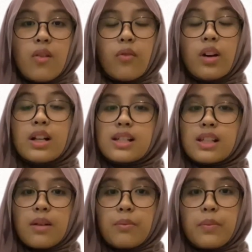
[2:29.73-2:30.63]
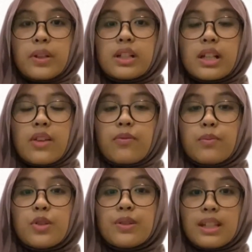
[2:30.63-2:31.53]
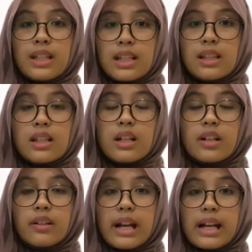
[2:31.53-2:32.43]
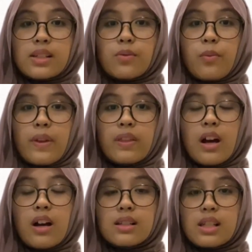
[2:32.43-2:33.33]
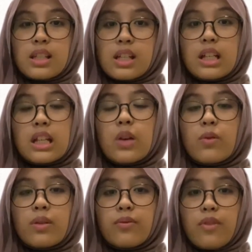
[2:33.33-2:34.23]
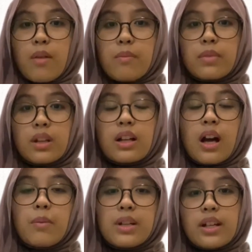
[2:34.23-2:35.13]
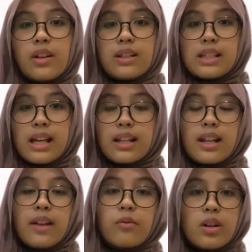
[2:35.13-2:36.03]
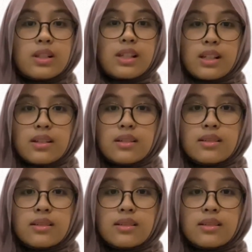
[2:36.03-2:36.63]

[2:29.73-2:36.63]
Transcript: For example, if butane reacts with oxygen, it will form carbon dioxide and water.